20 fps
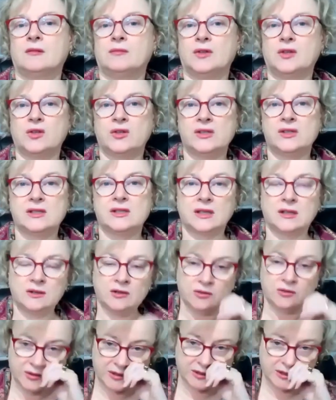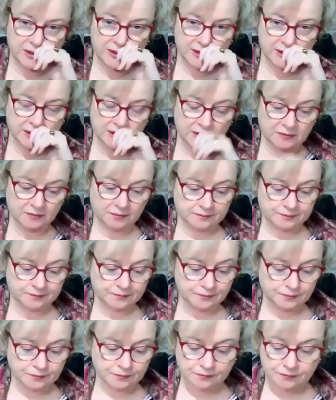because then you're sitting
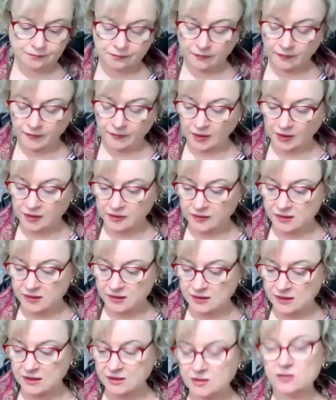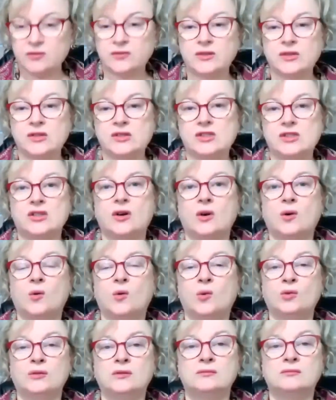in the seat of the
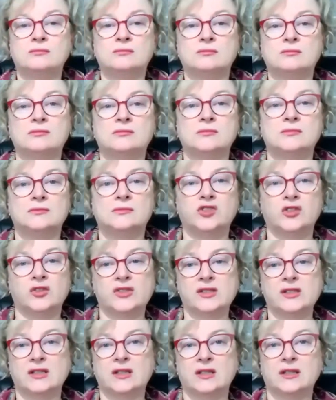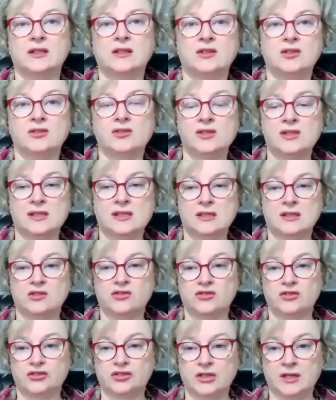soul. You're sitting in your
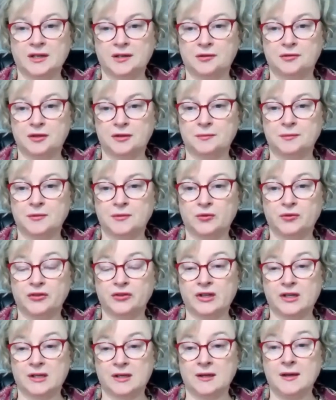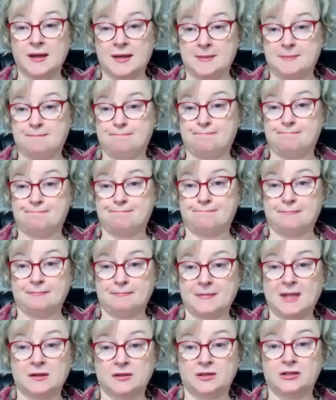sixth chakra, your third eye,
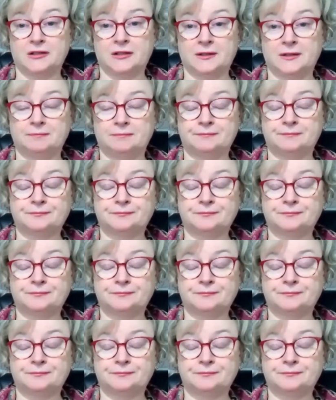actually.